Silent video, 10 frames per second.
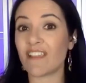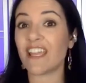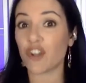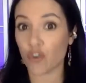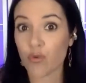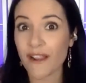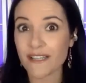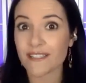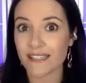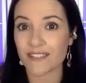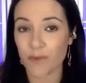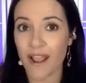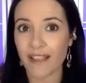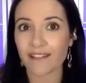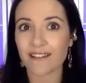in crisis,
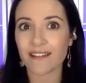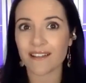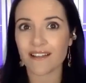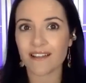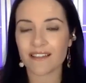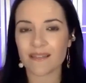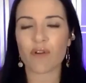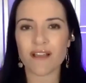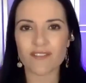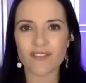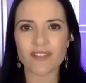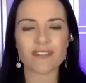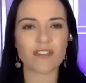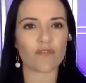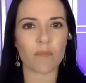right? The president
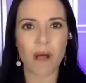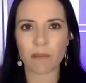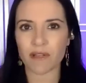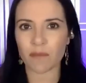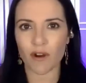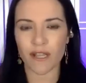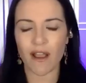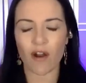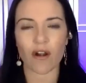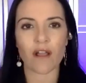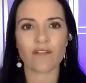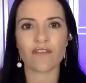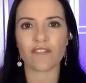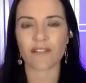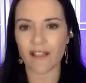and the Republican Party are
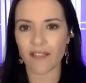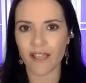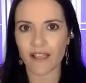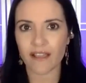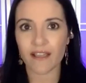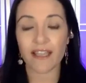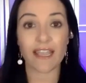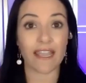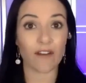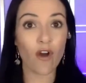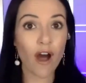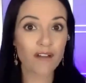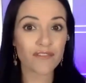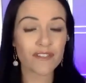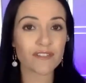flailing in
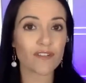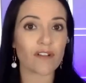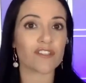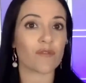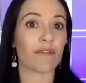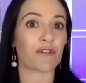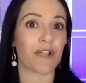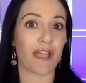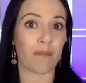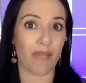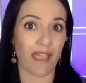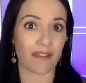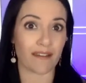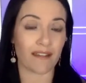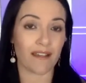office and also on their
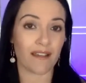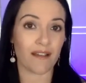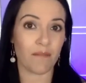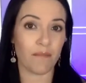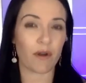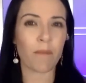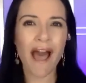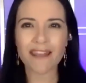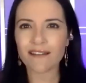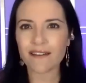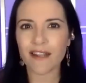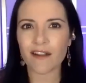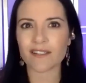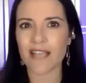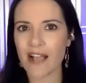campaign. But are Biden and
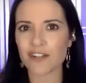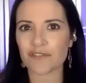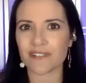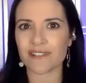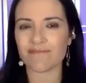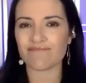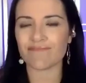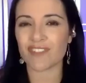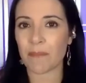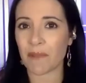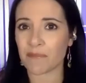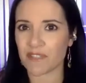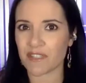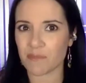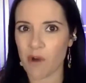Harris actually stepping up to
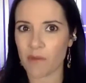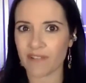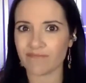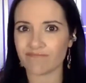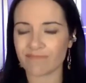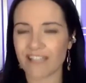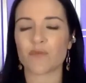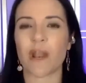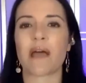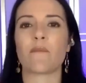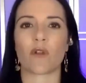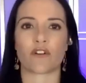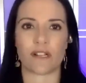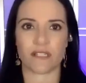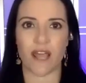this moment? That's what I'm
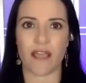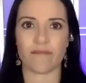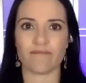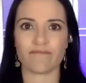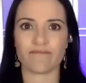wondering today.